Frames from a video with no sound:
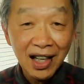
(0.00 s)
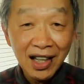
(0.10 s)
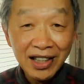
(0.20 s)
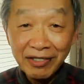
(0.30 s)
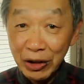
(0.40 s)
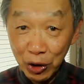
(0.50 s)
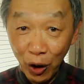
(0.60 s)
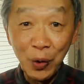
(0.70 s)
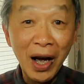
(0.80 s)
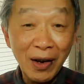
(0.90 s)
Uh, even
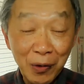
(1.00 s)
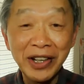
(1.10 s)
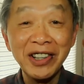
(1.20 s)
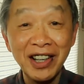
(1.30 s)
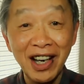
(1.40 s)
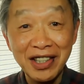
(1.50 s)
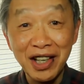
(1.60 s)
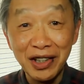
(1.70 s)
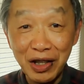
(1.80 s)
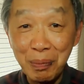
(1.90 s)
though I
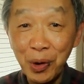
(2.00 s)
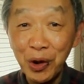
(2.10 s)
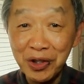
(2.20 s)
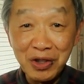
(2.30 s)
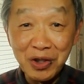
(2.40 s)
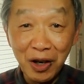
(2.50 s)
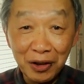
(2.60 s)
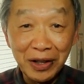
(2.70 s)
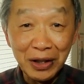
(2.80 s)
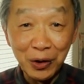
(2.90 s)
recognize the importance
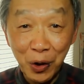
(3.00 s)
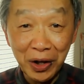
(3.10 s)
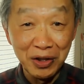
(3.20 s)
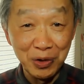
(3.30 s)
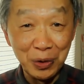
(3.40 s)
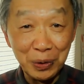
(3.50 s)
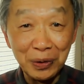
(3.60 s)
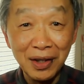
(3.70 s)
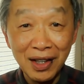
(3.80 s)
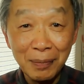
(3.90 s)
of a cooking school,